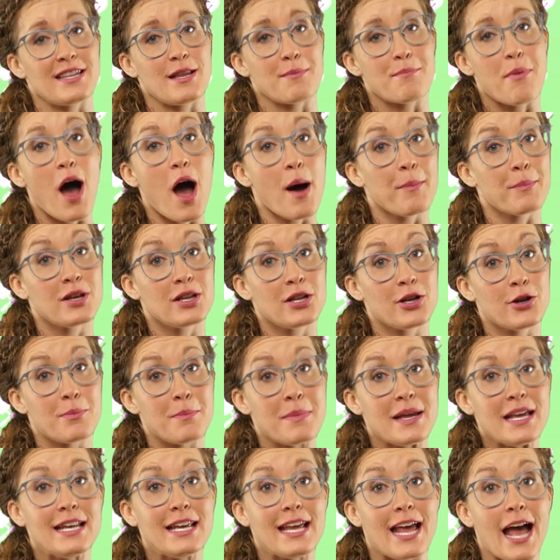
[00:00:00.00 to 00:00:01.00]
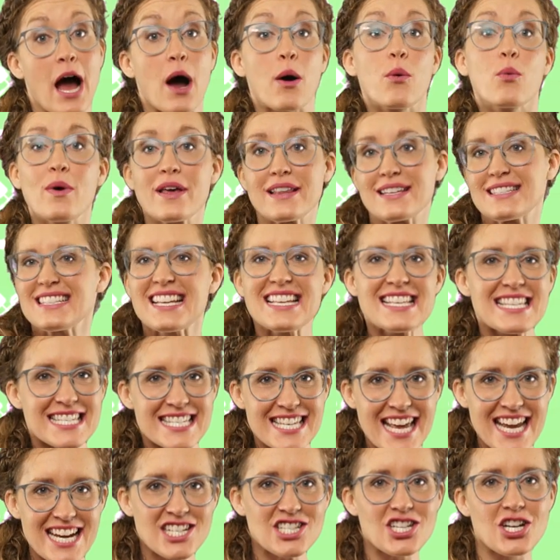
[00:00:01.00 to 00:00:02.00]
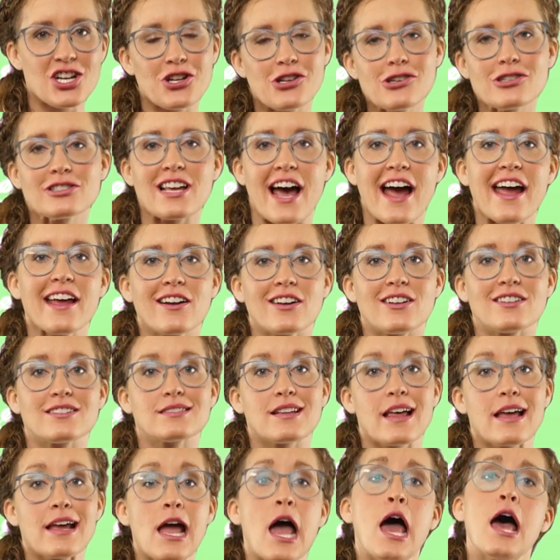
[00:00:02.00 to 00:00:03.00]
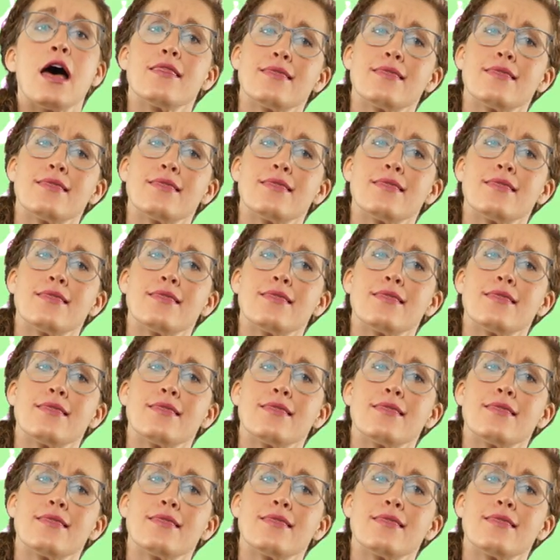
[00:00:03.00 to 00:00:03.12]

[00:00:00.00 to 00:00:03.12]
in the popular media with sensational titles like